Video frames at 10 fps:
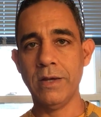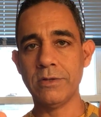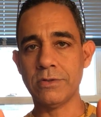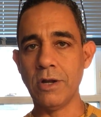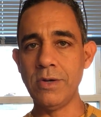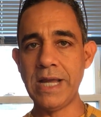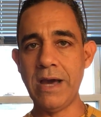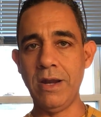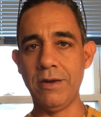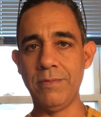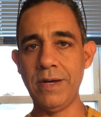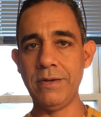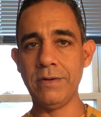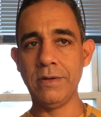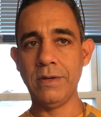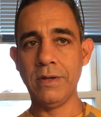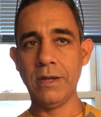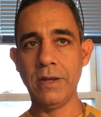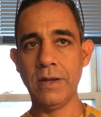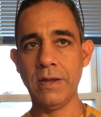So slow it down a little bit.
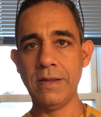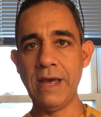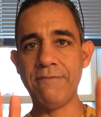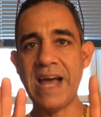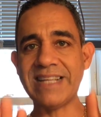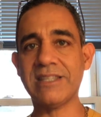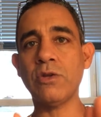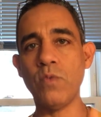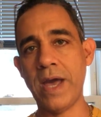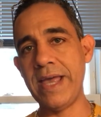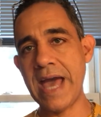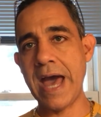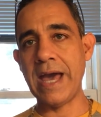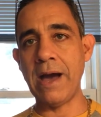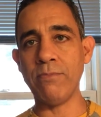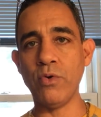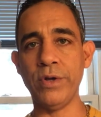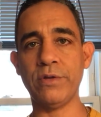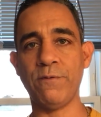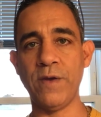If that's the way, yeah, I'm
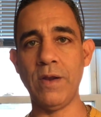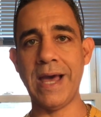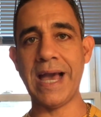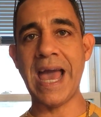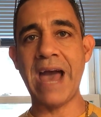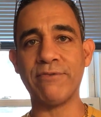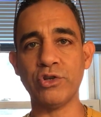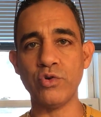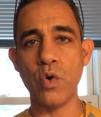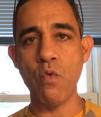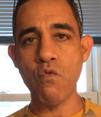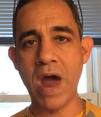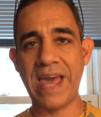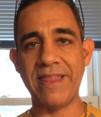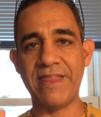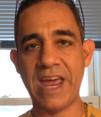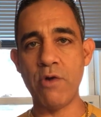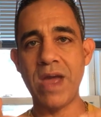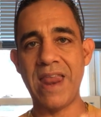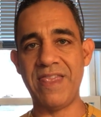going to feel like I have to do it right
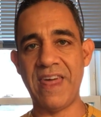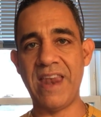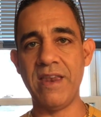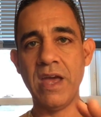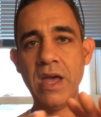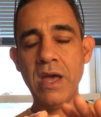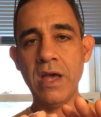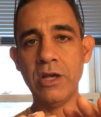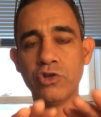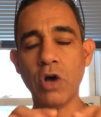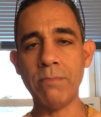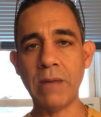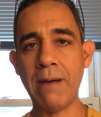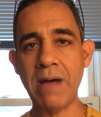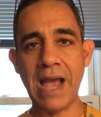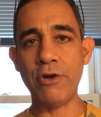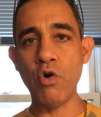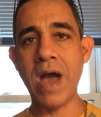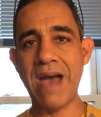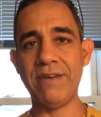there and then, so I
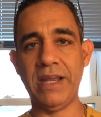don't have